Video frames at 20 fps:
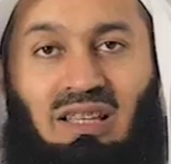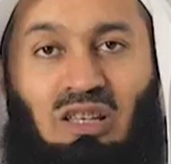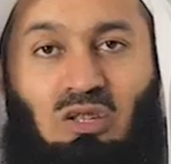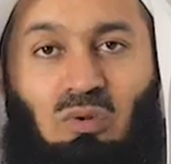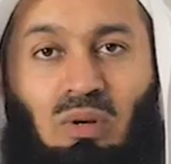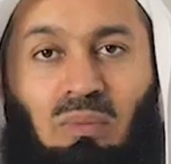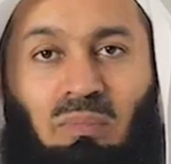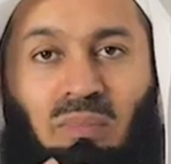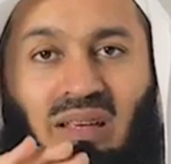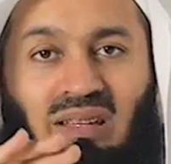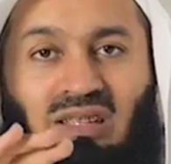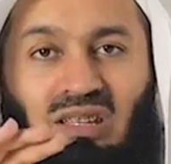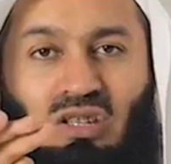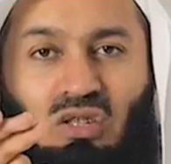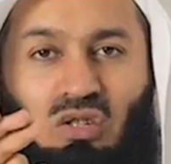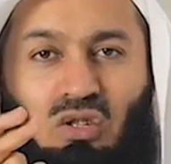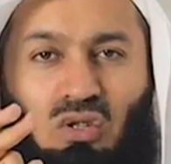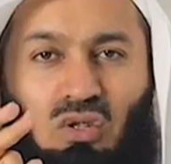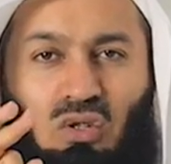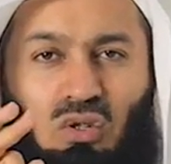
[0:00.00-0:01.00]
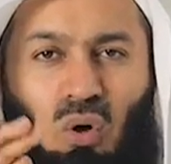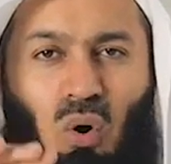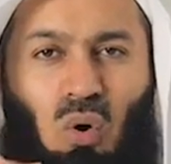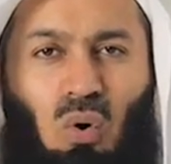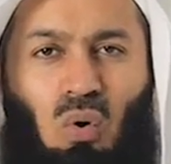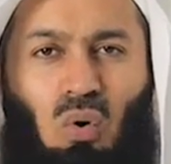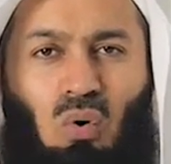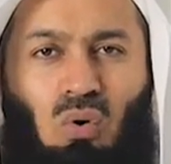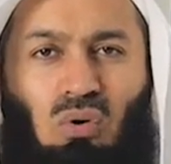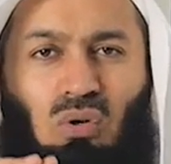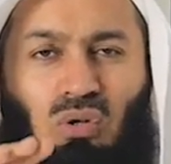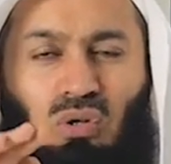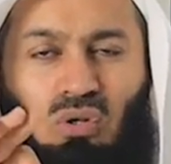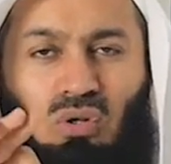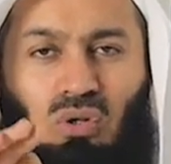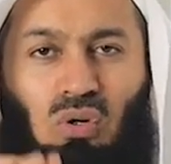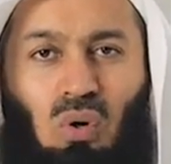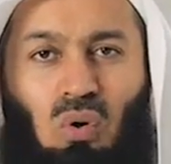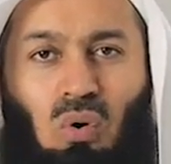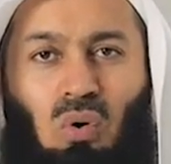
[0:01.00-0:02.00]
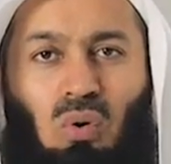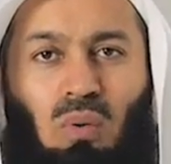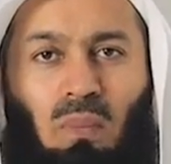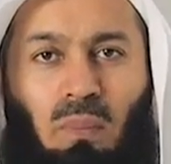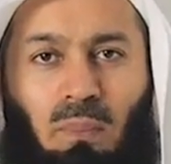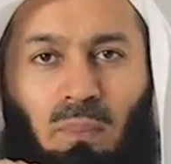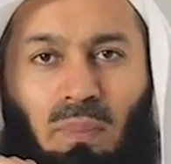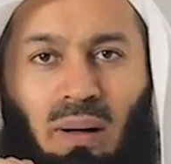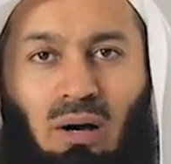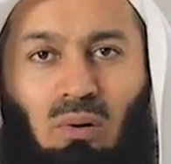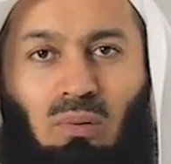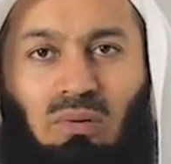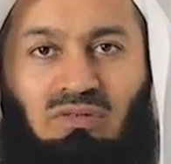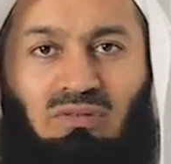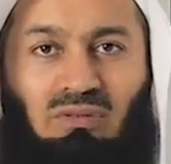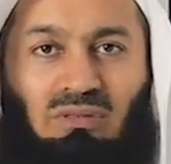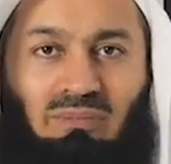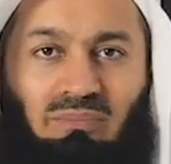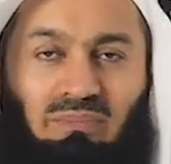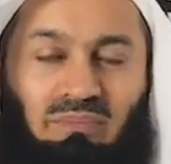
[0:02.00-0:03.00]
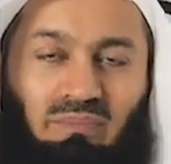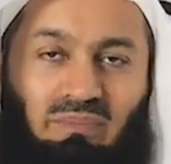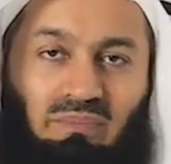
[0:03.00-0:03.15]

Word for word: That's what makes it so, so powerful.